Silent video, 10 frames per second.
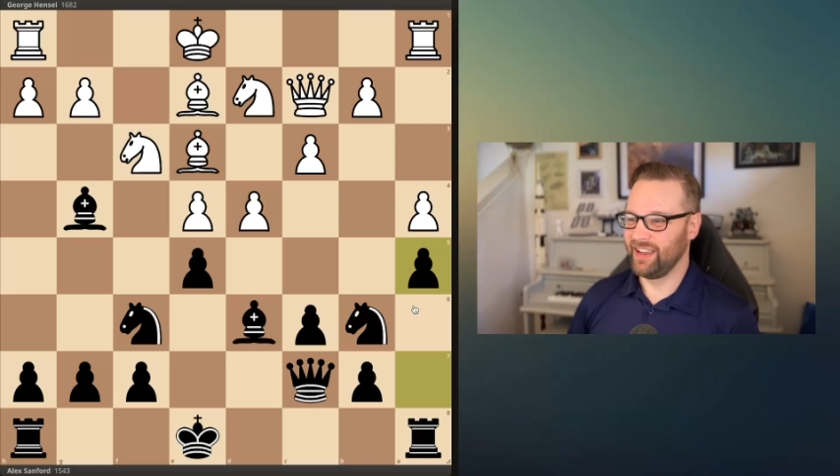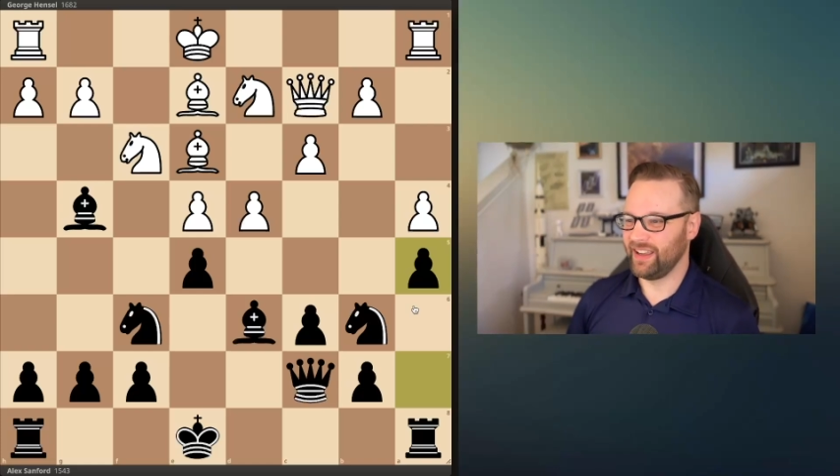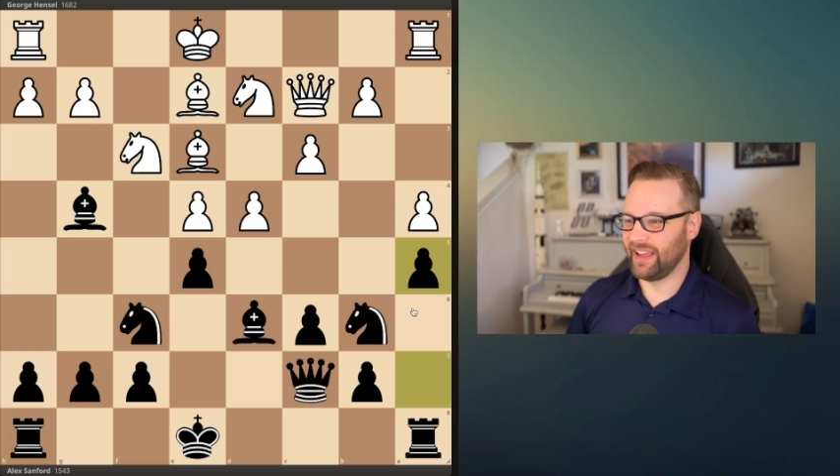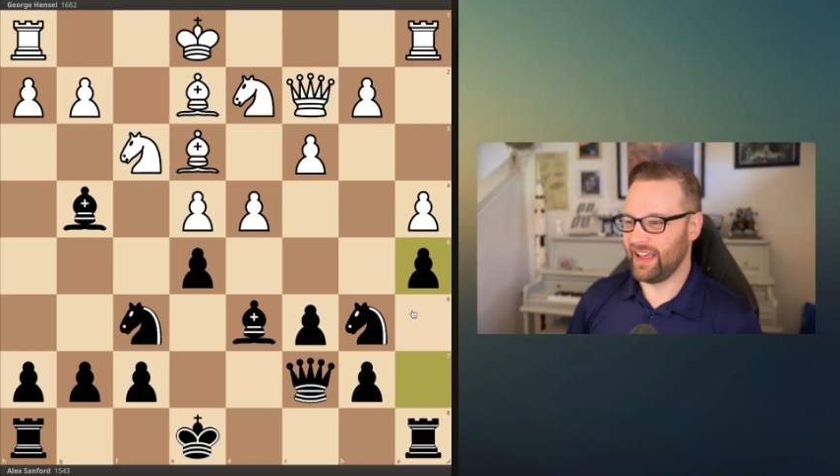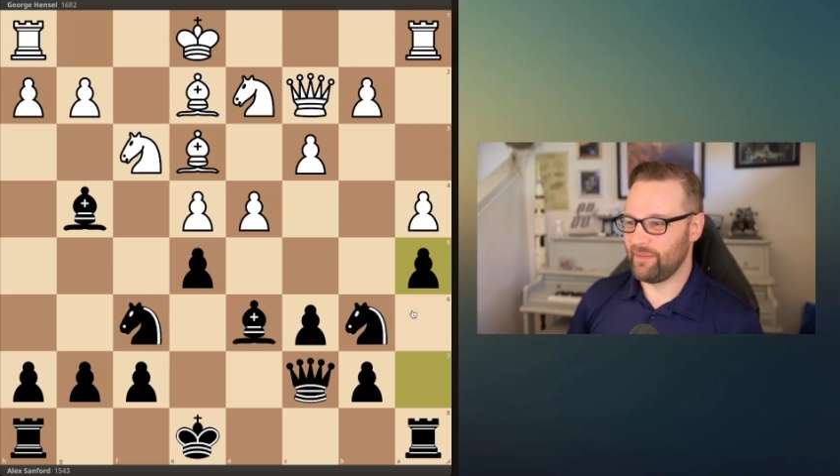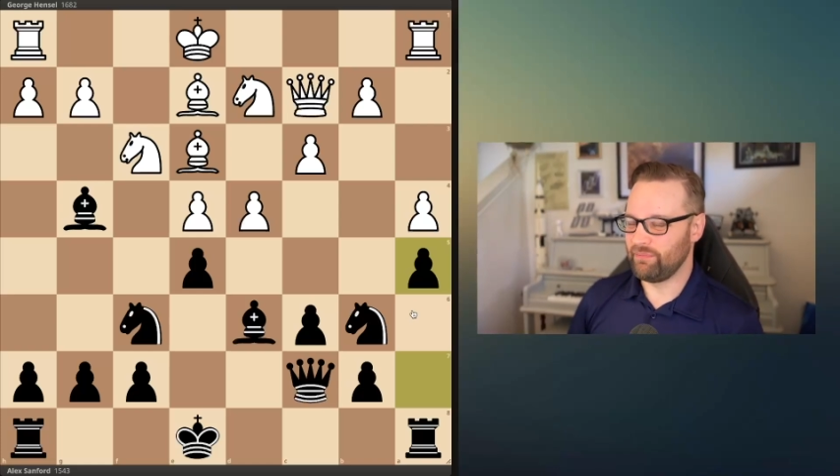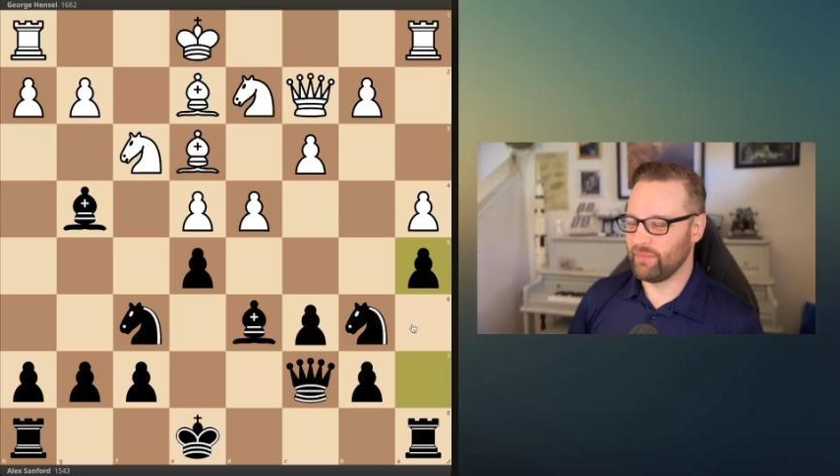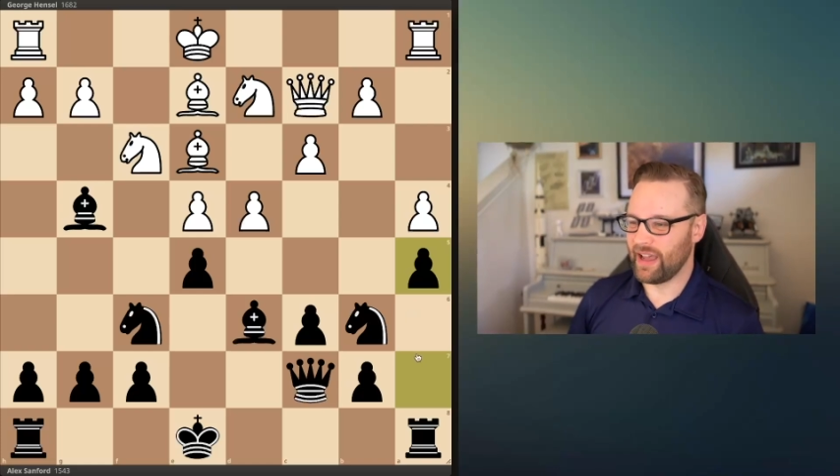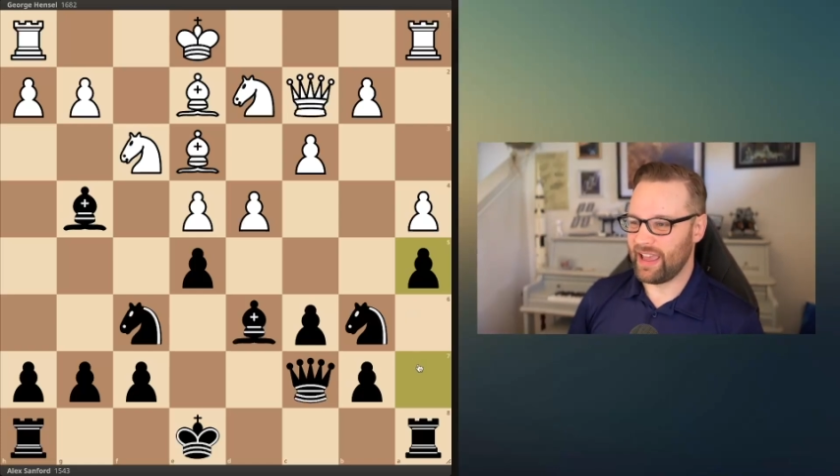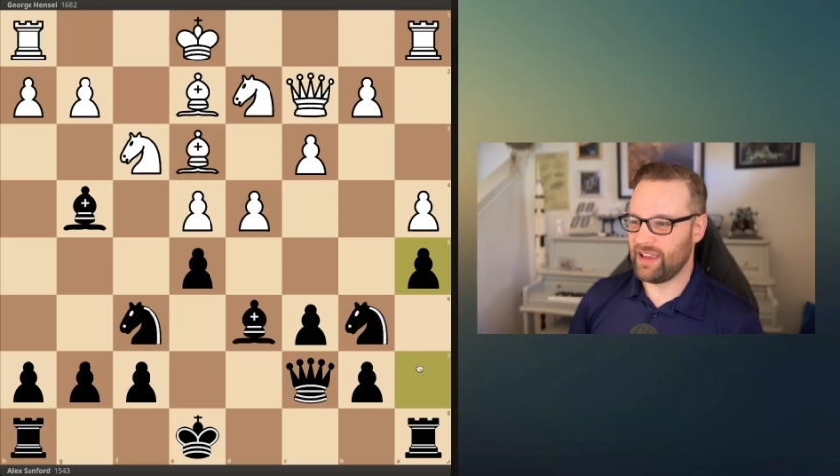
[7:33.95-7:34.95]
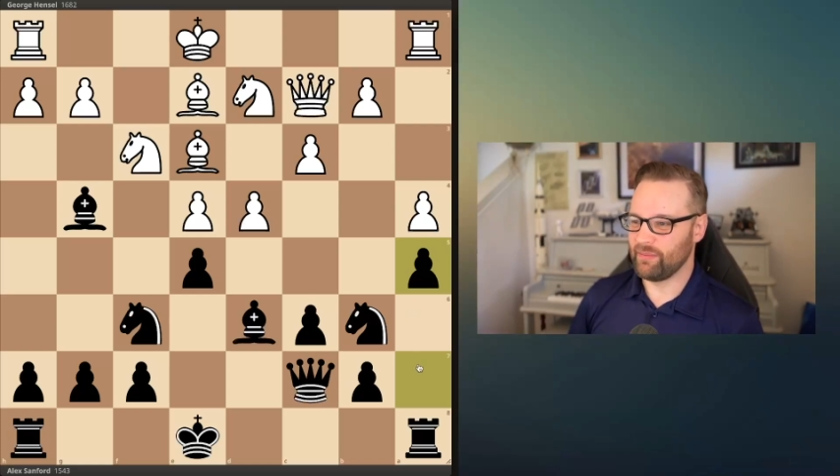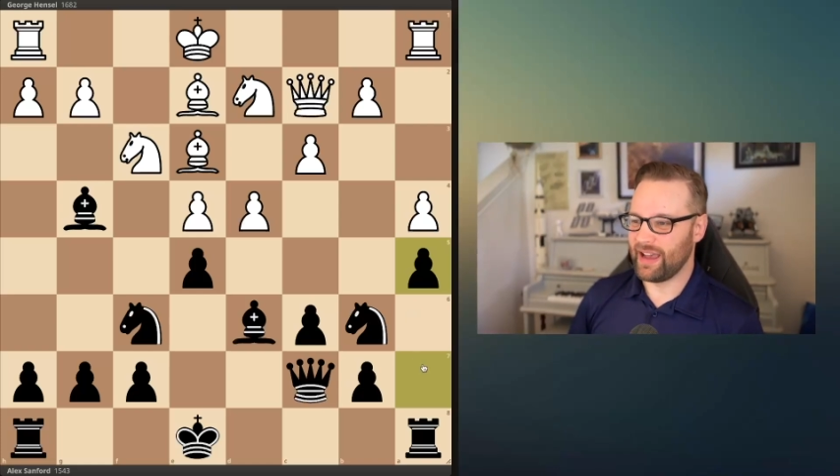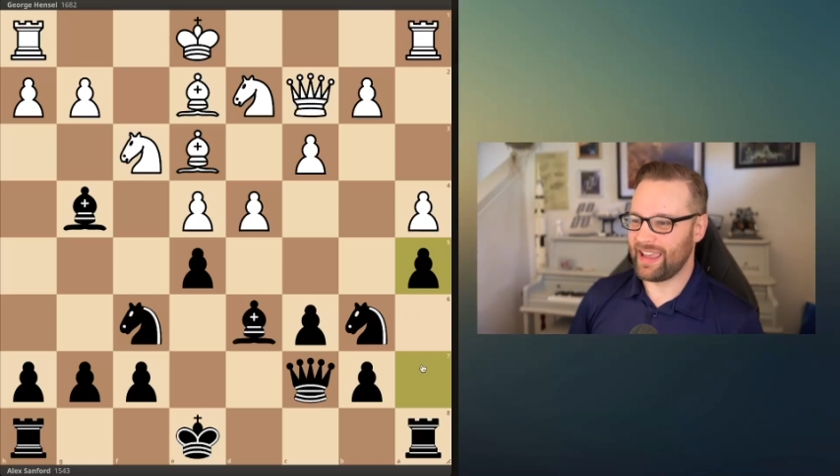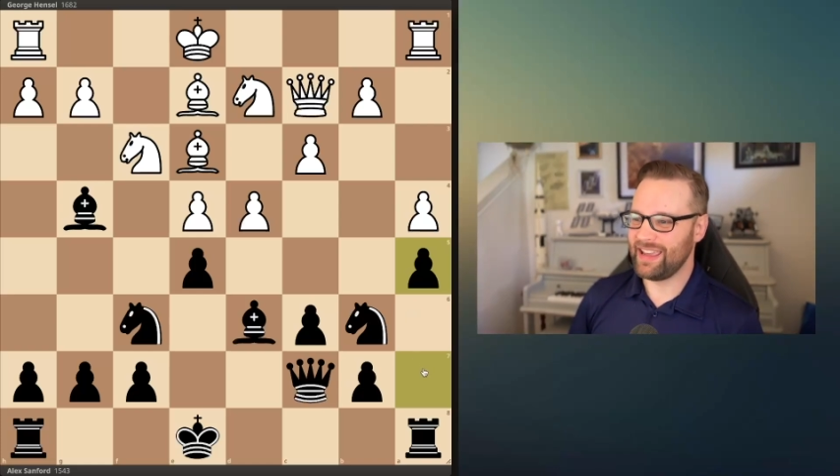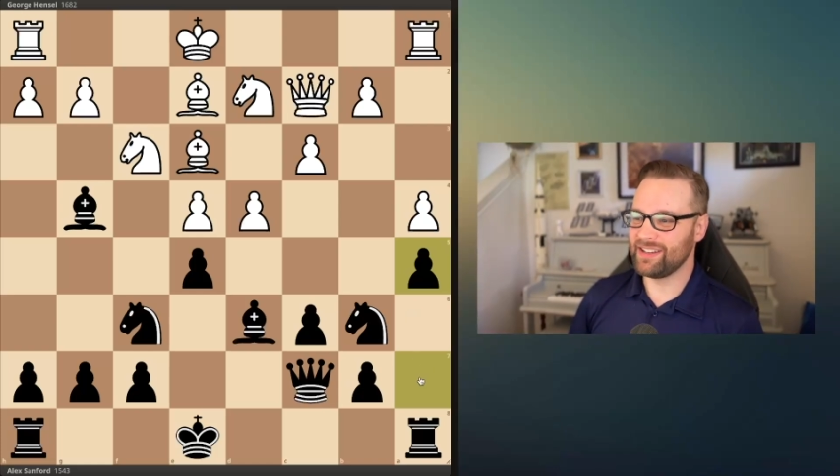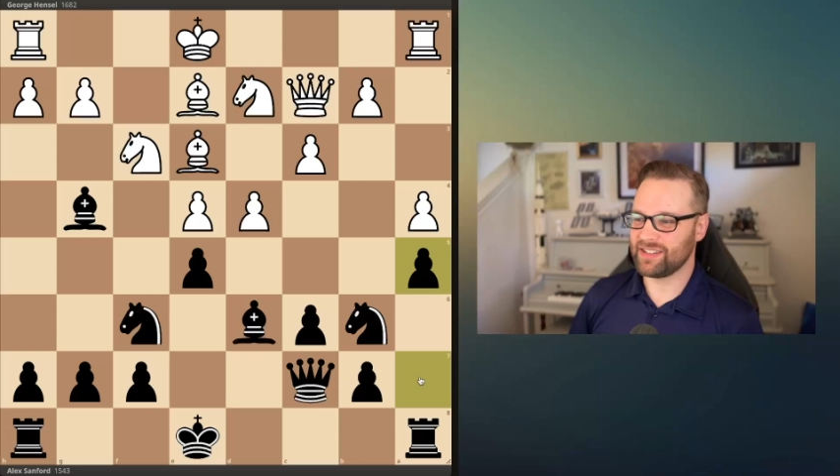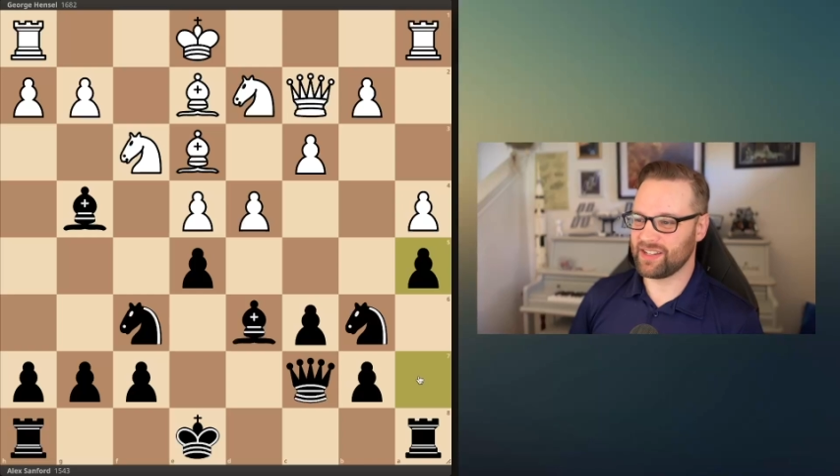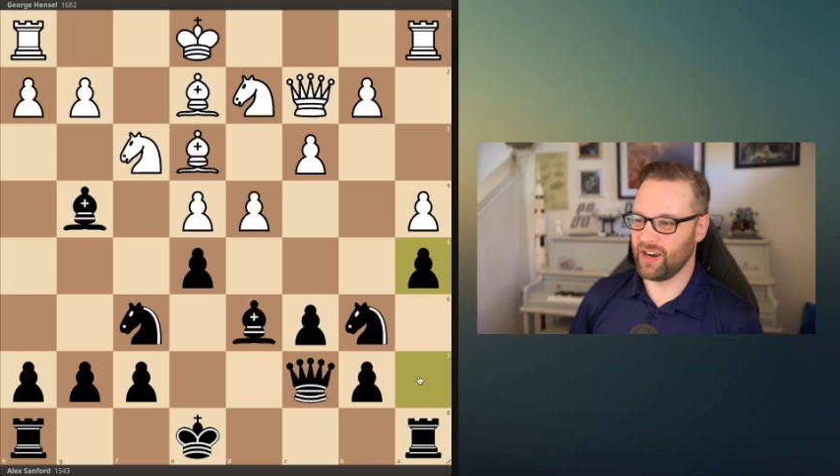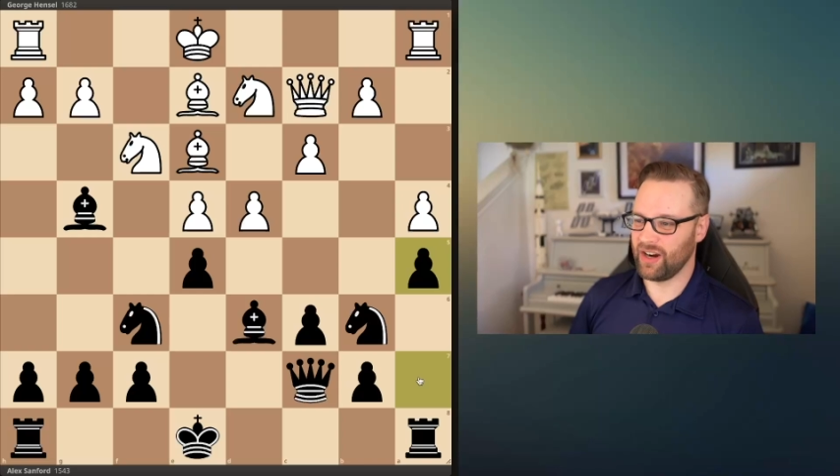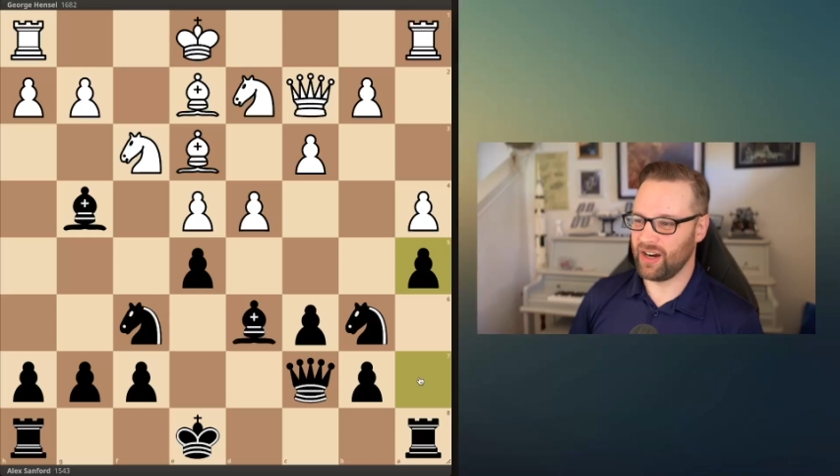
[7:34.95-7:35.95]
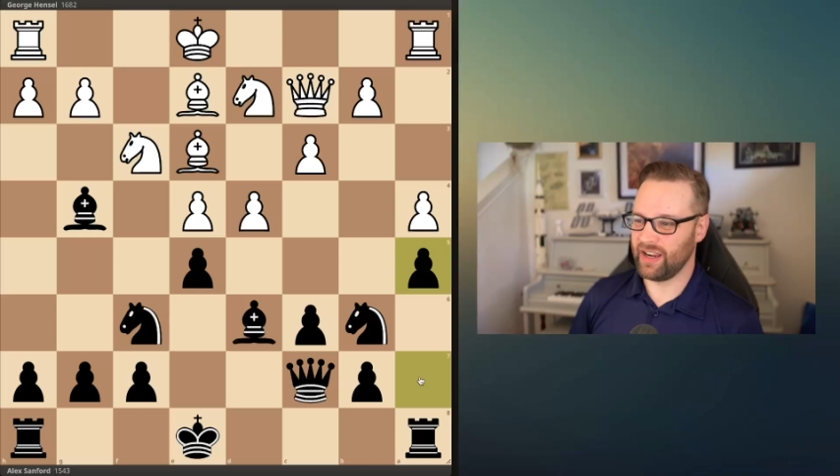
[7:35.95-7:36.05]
My hints are